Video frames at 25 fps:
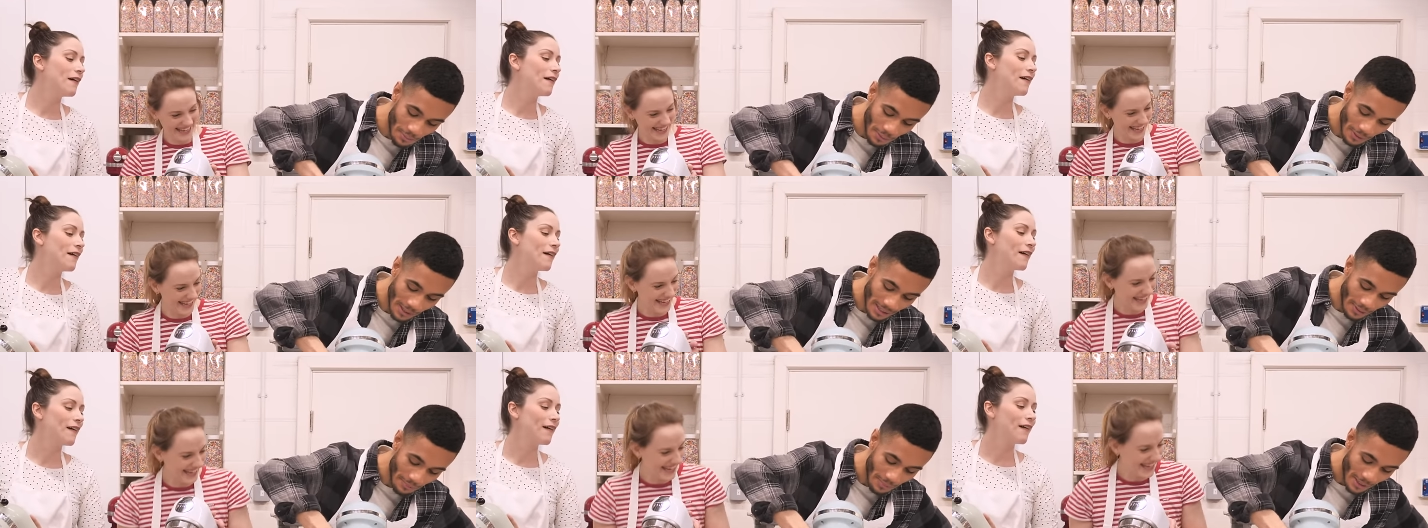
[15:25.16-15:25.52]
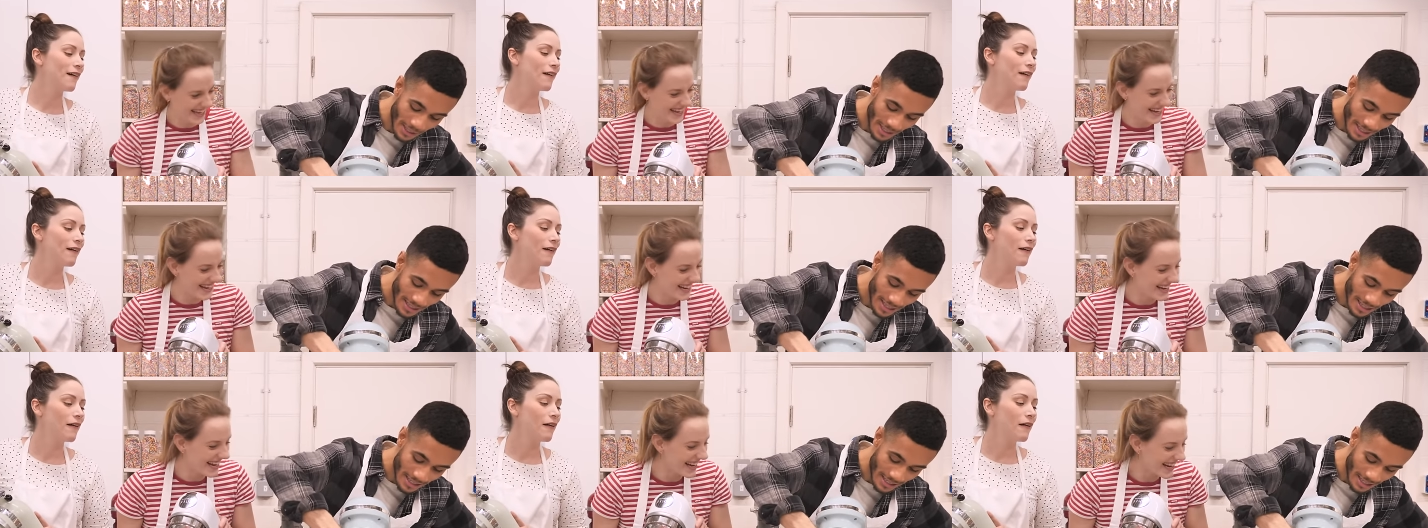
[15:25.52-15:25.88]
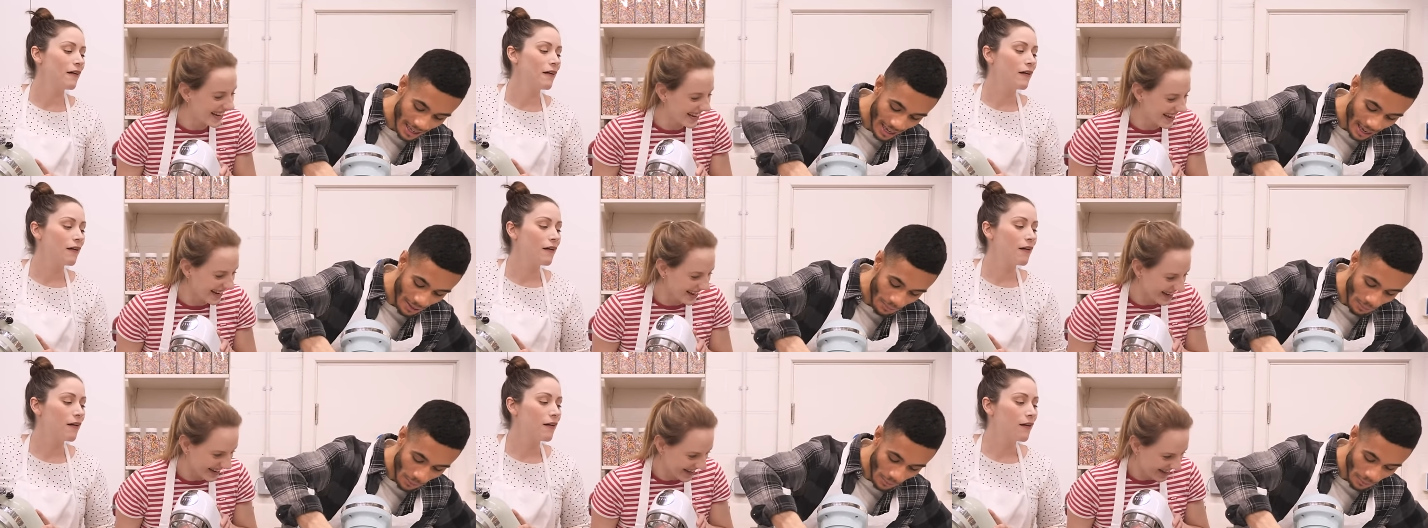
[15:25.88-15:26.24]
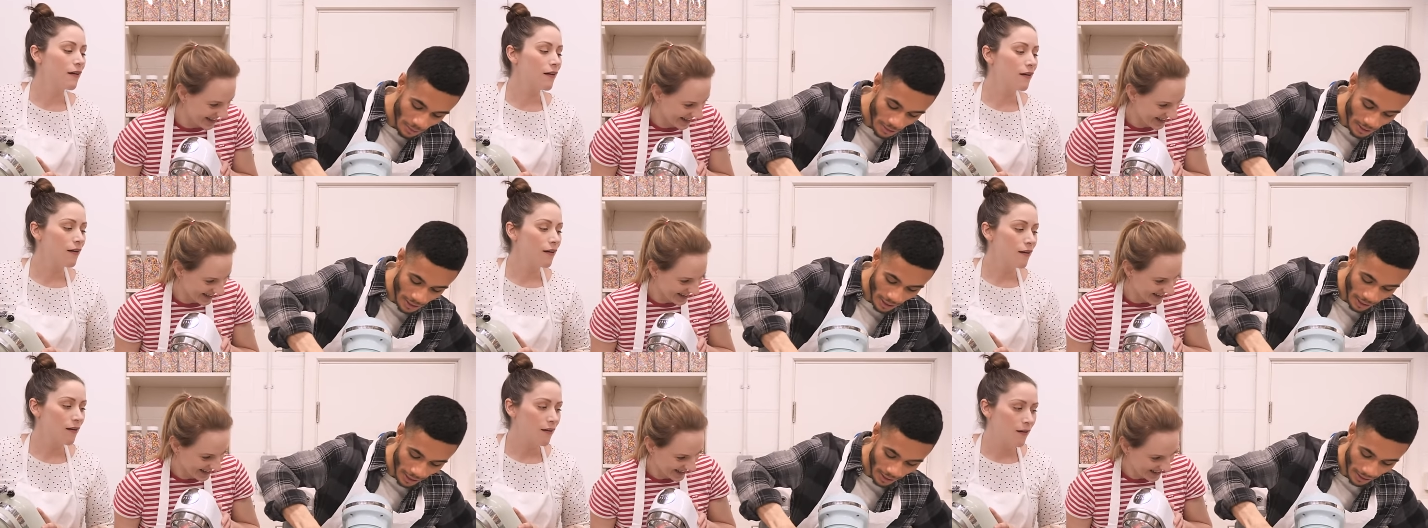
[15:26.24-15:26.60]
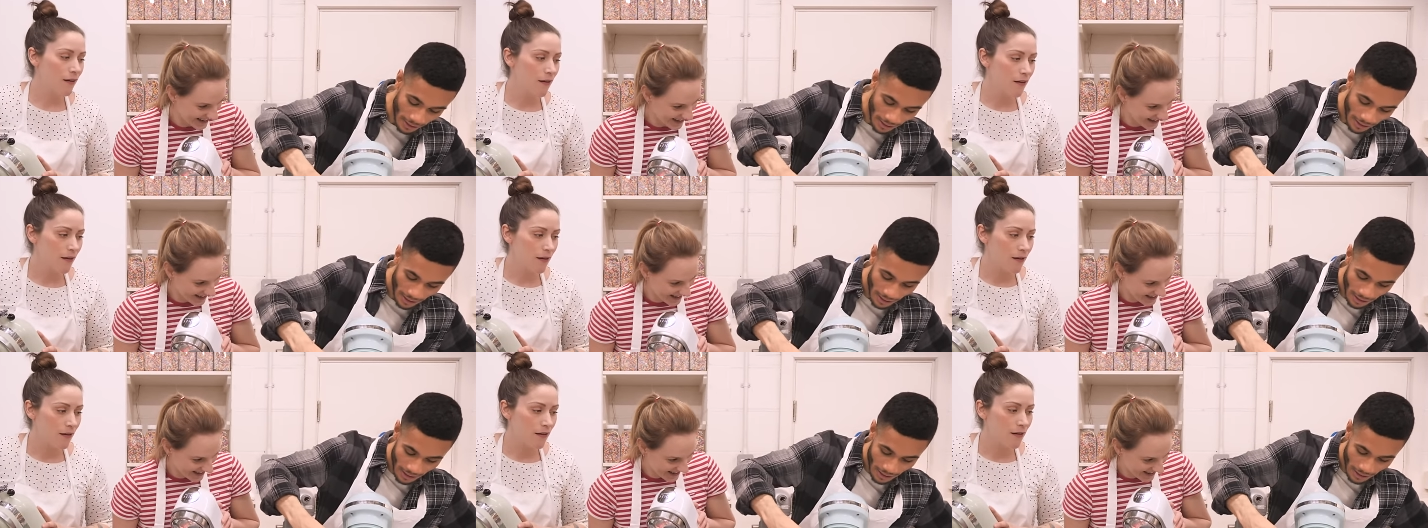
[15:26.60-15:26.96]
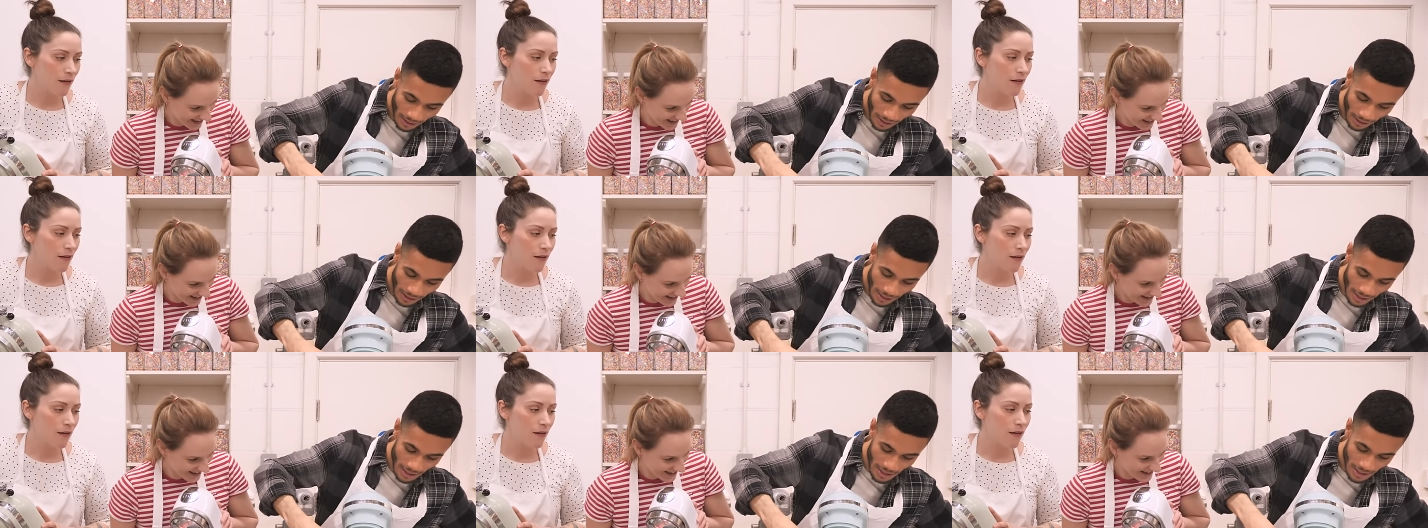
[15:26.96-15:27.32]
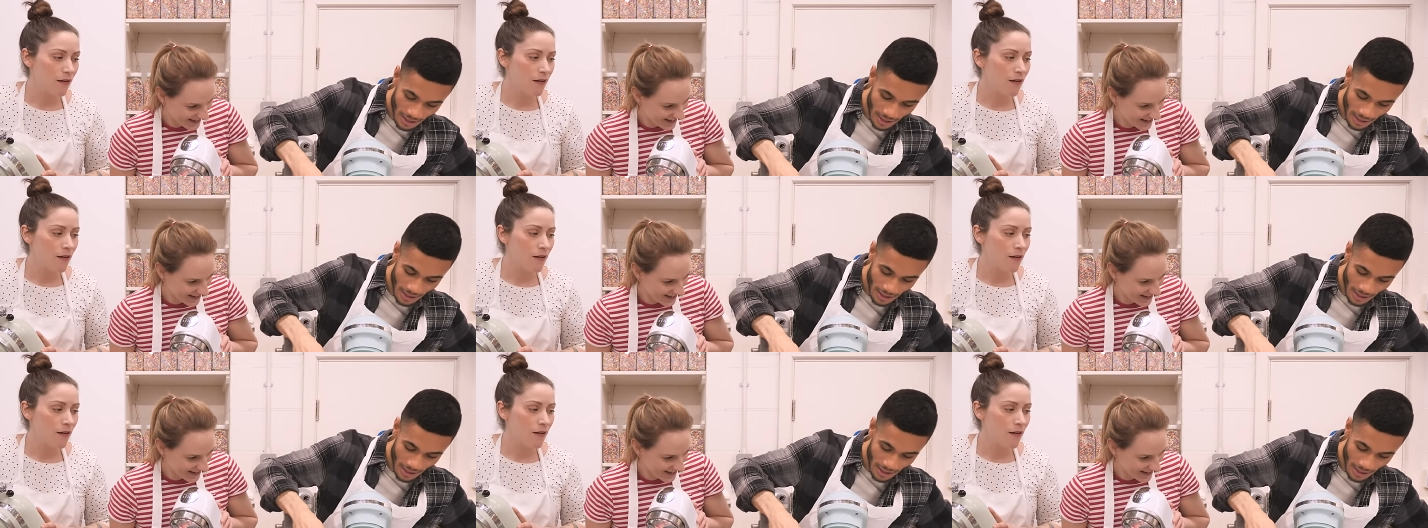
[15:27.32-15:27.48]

Speaker 1: pretty much the same also. It's